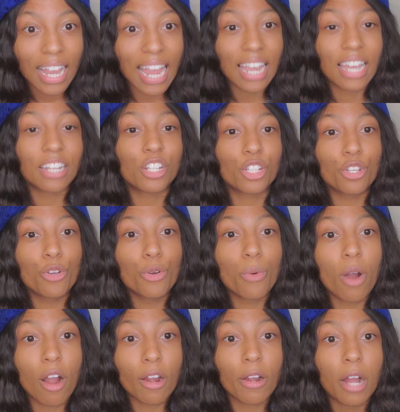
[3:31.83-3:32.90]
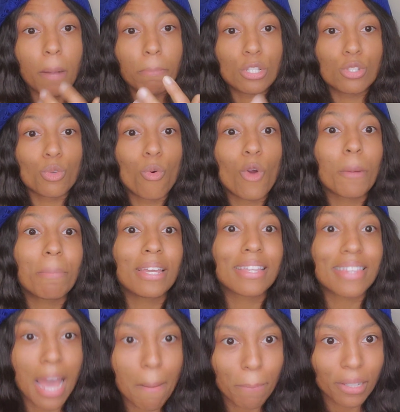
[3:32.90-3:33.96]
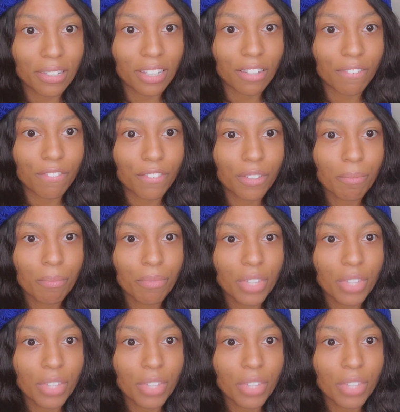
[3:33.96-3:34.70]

and you are absorbing that belief.